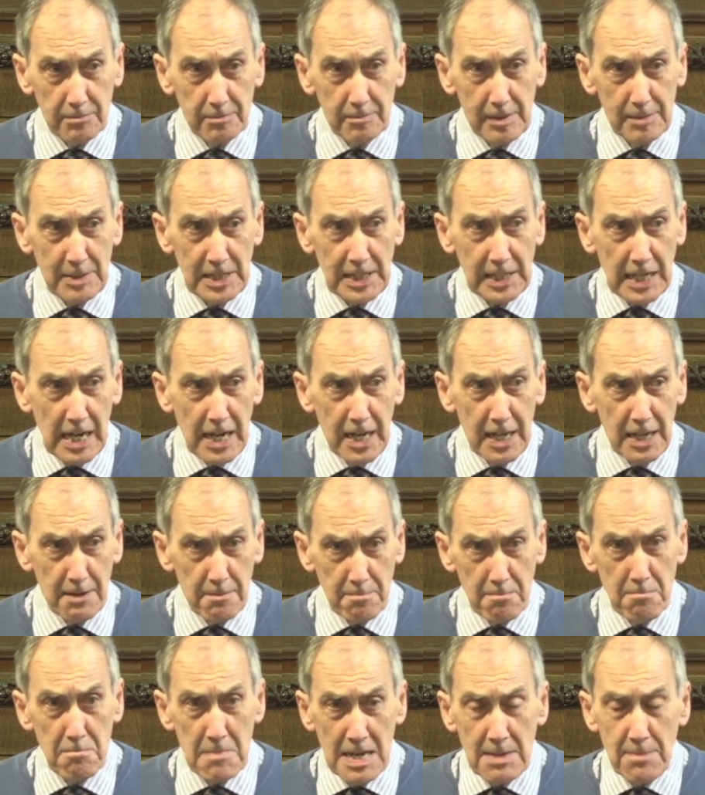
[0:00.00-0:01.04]
I mean, the guy
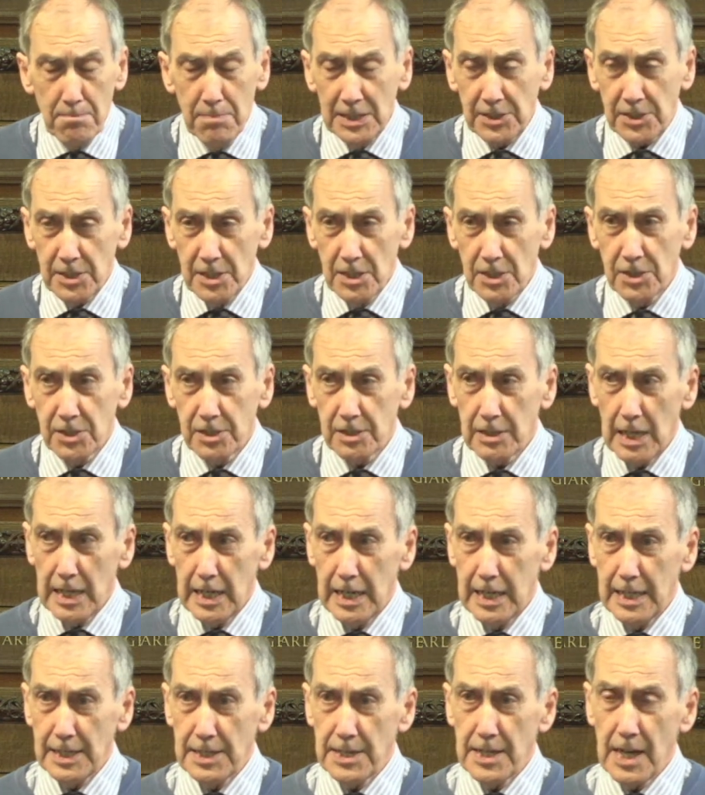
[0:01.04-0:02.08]
meant business.
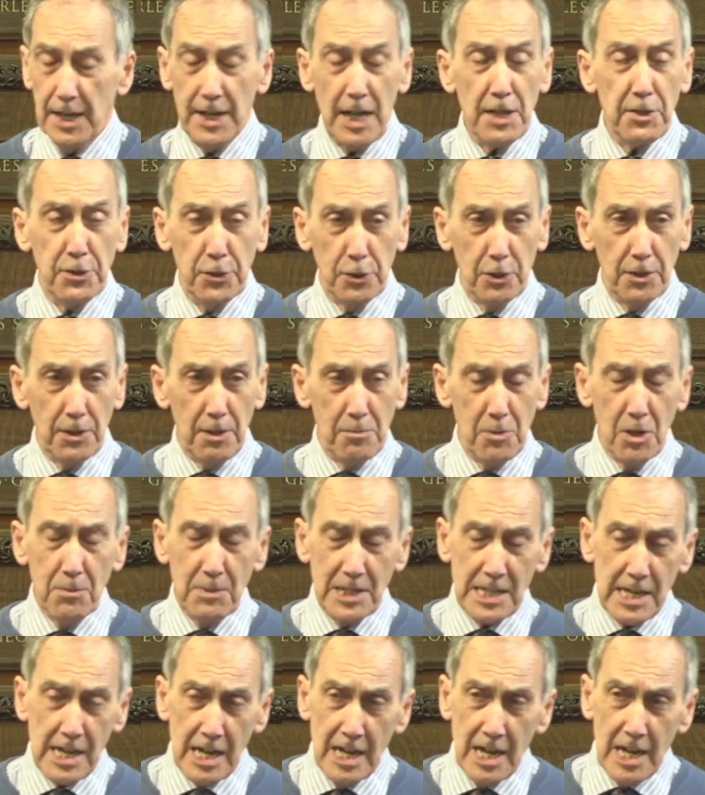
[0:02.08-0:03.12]
And, and I thought the moment
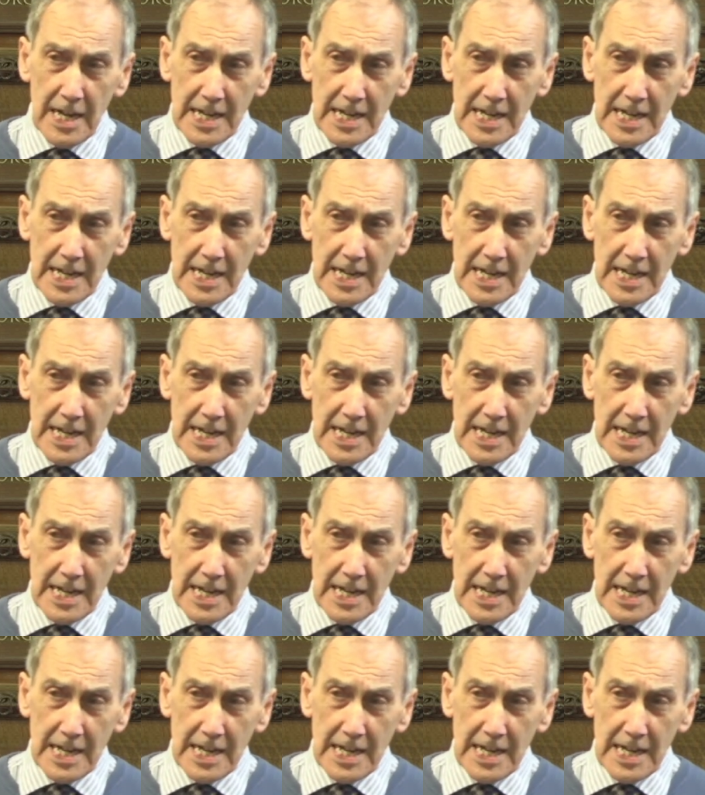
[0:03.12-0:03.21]
he,